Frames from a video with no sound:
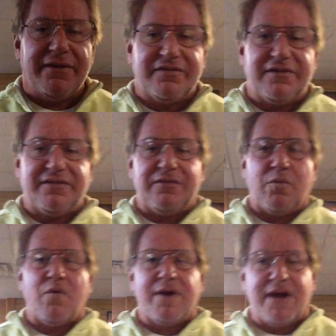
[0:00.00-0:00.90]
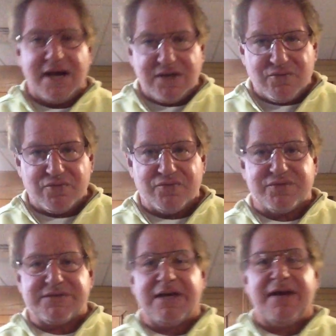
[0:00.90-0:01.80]
this is what I
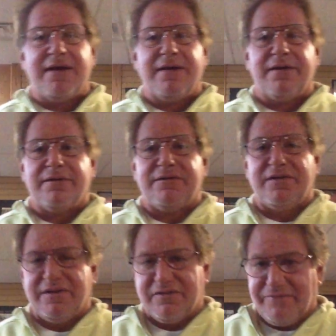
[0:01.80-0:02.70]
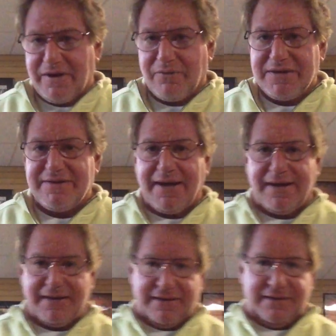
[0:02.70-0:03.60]
use to this very day.